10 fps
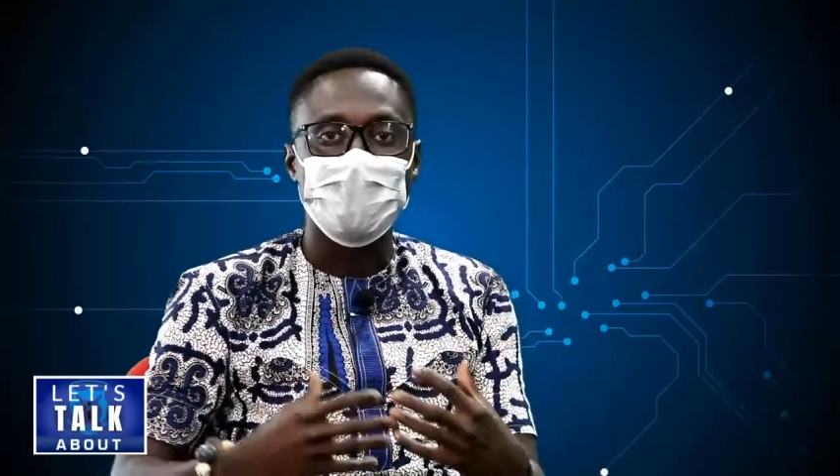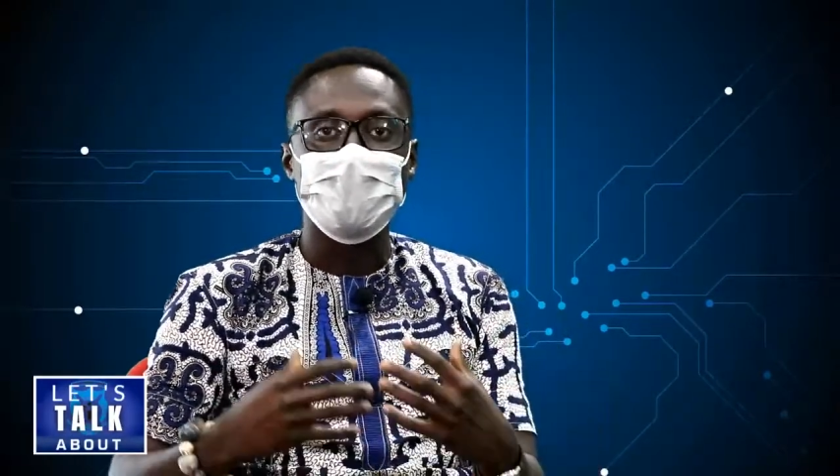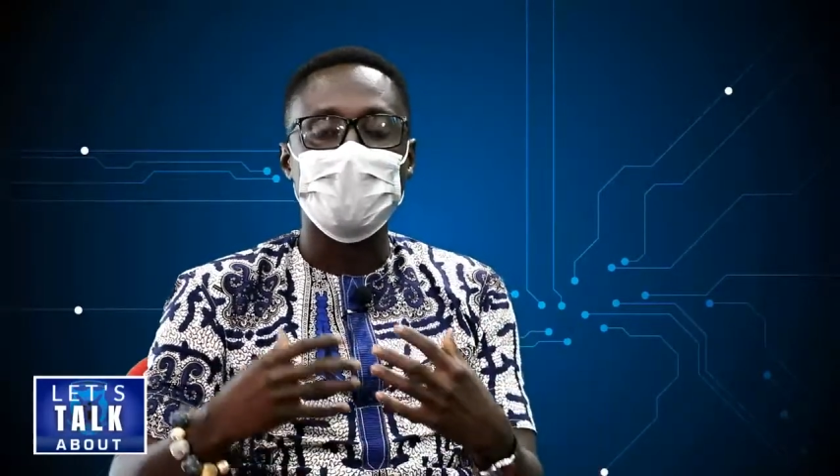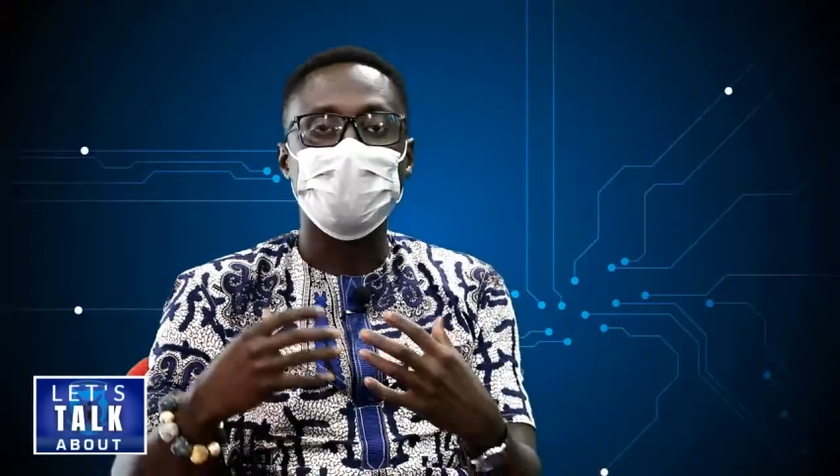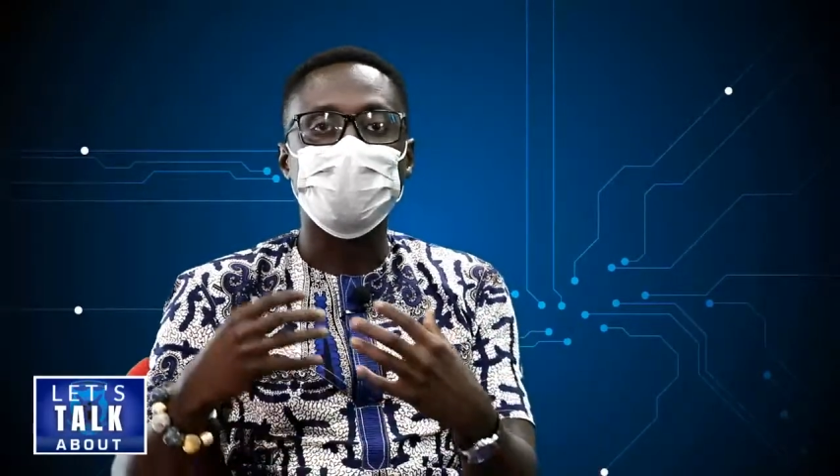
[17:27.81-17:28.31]

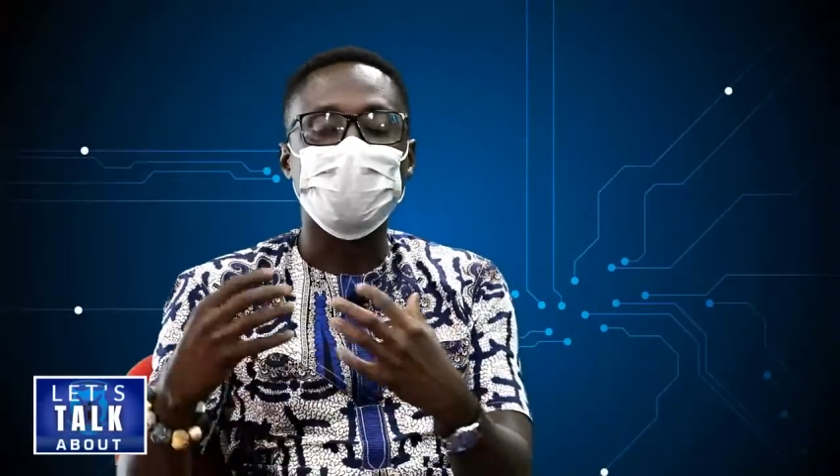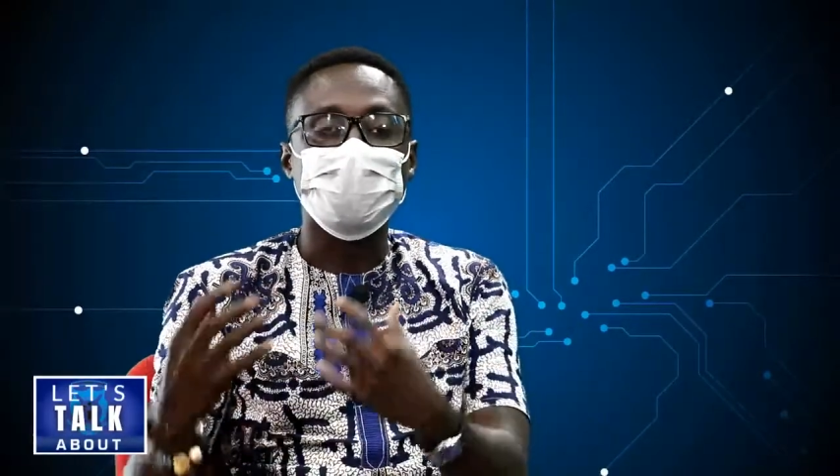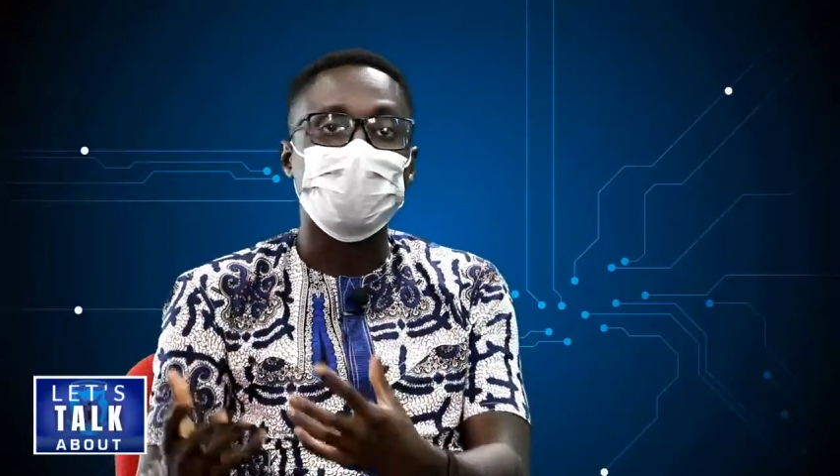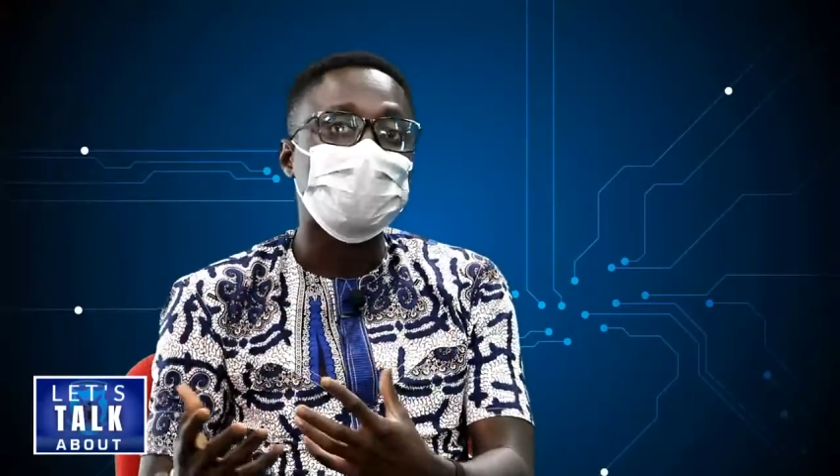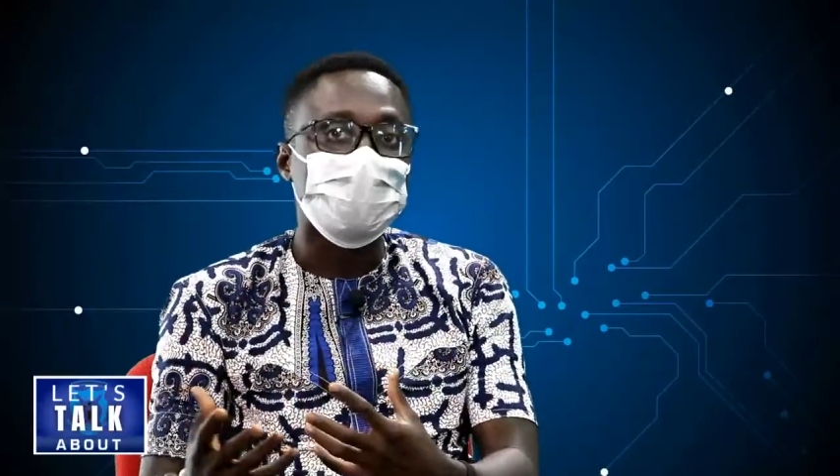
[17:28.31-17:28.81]
and what
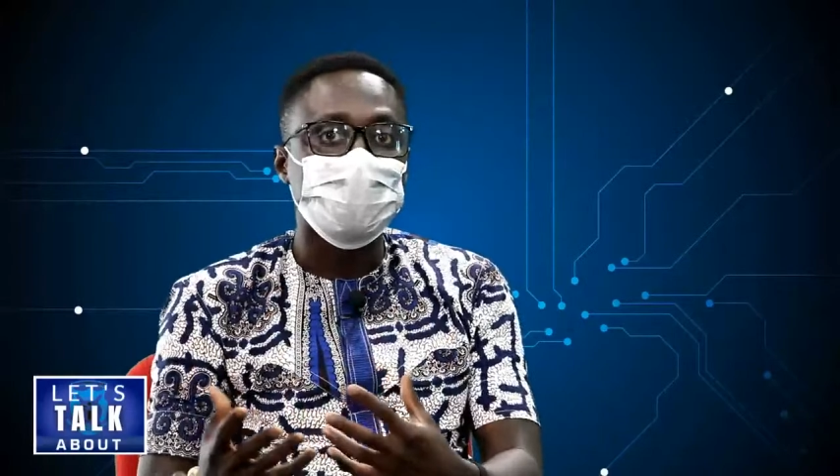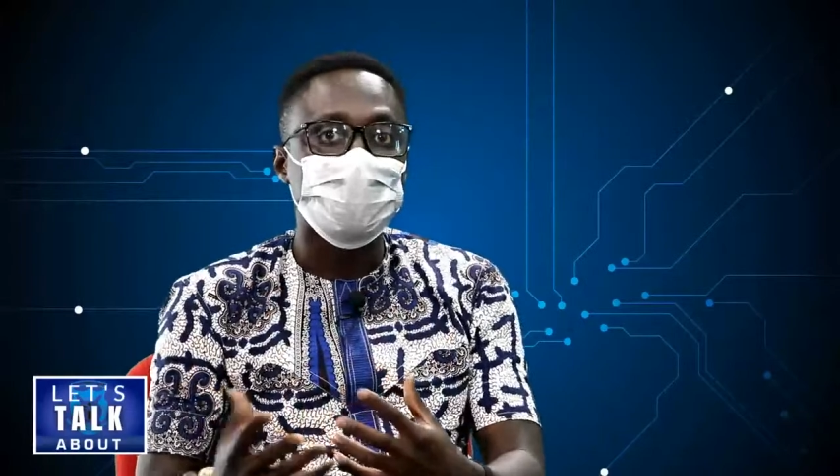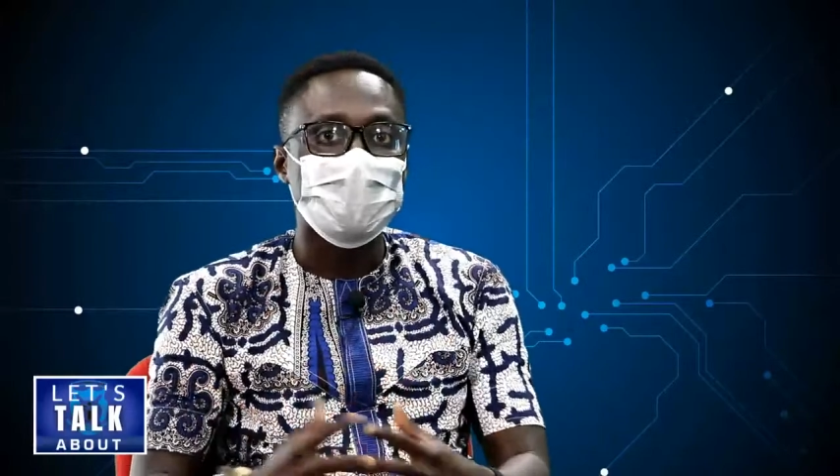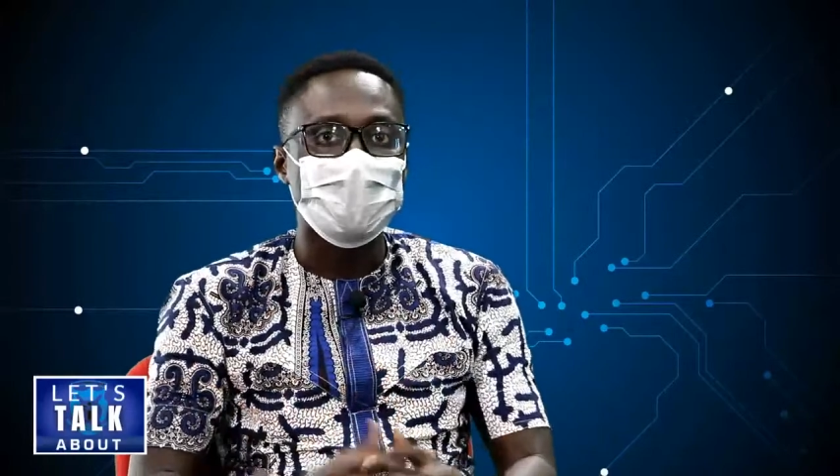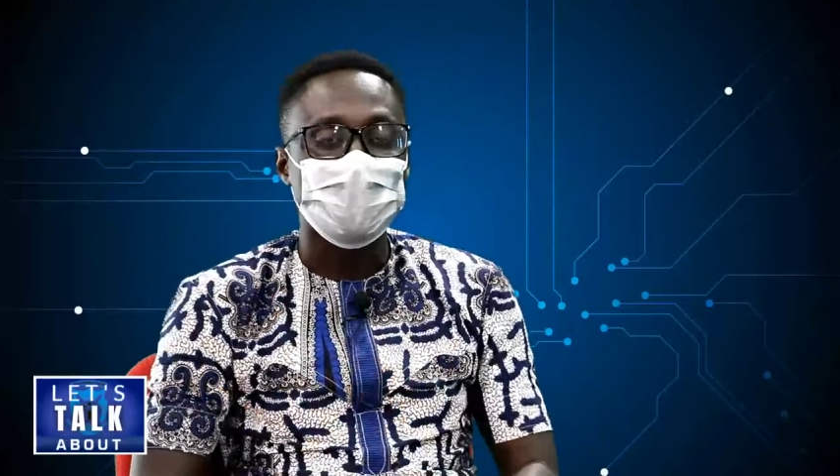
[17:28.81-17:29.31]
constitutes
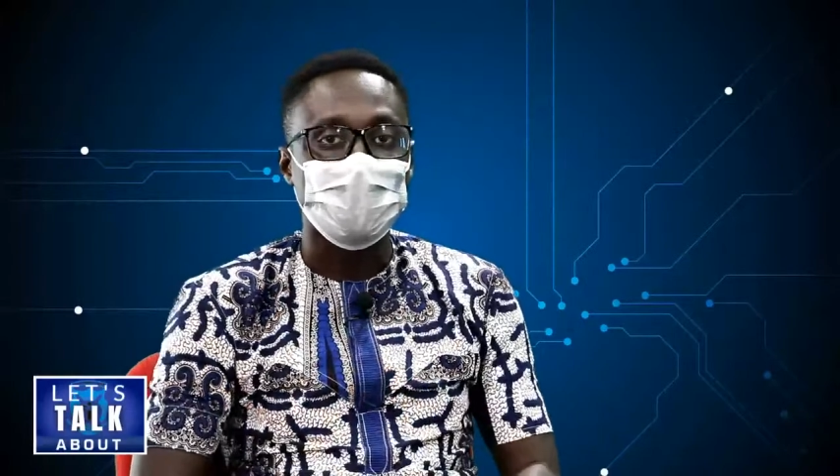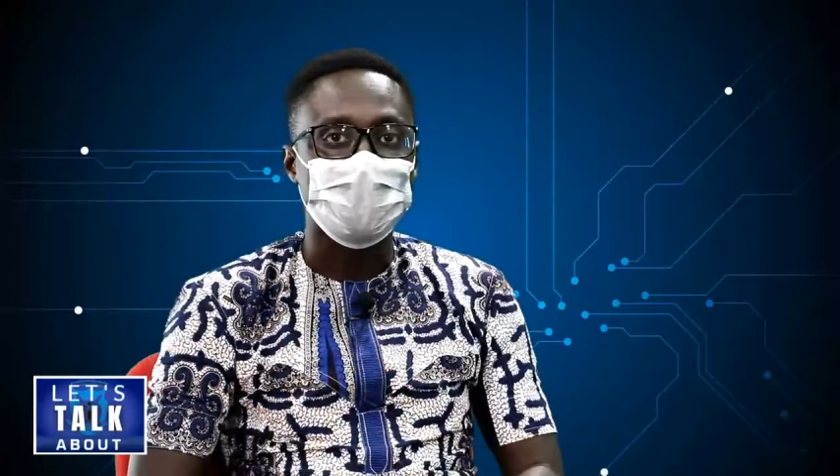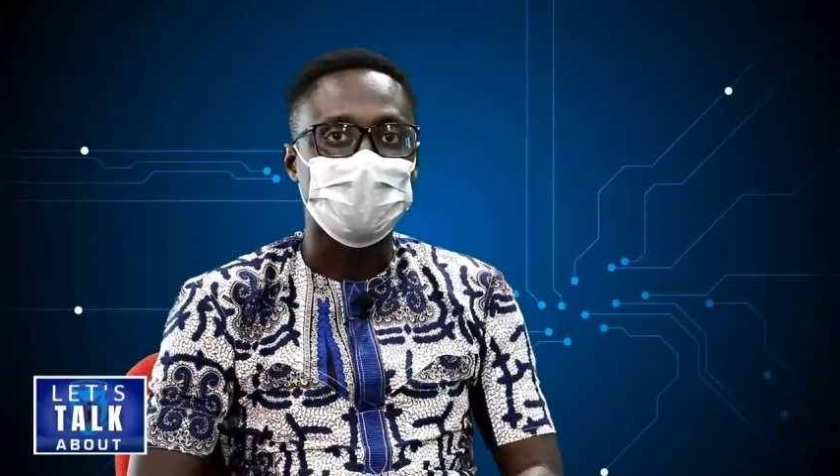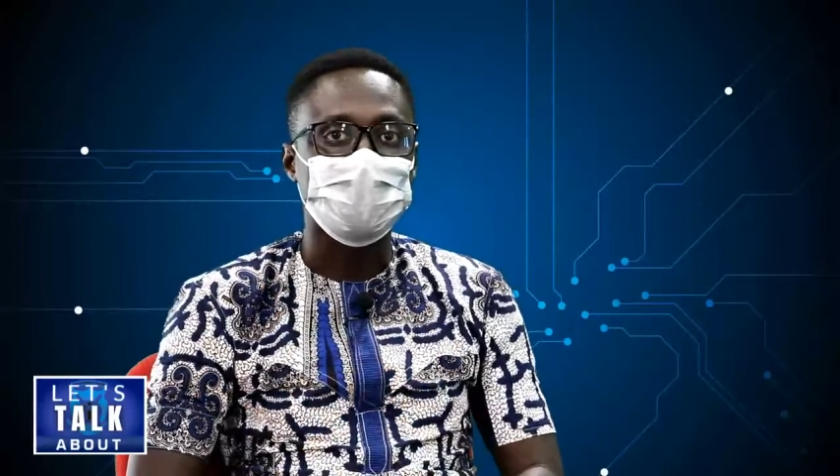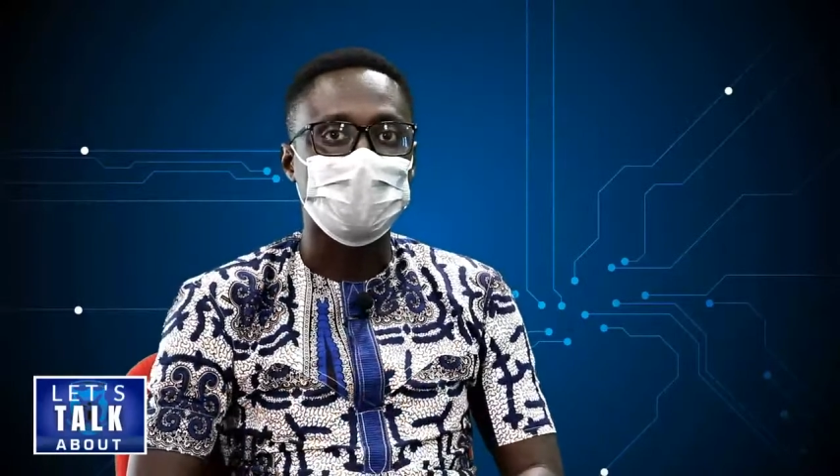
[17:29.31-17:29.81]
its
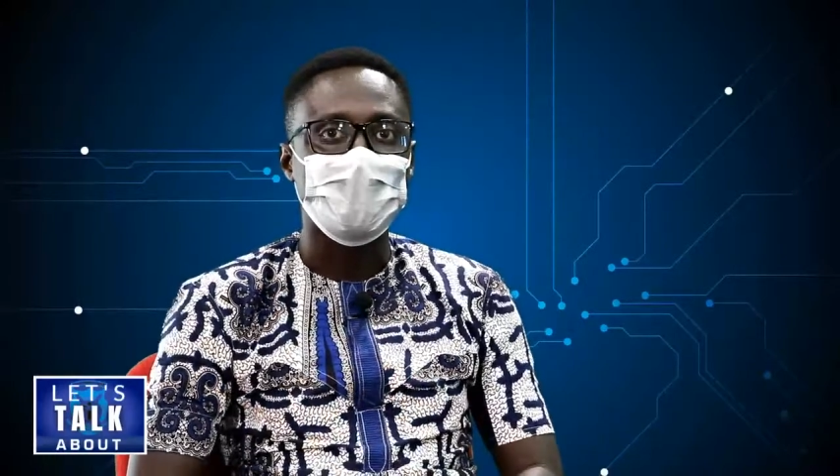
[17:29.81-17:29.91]
addiction.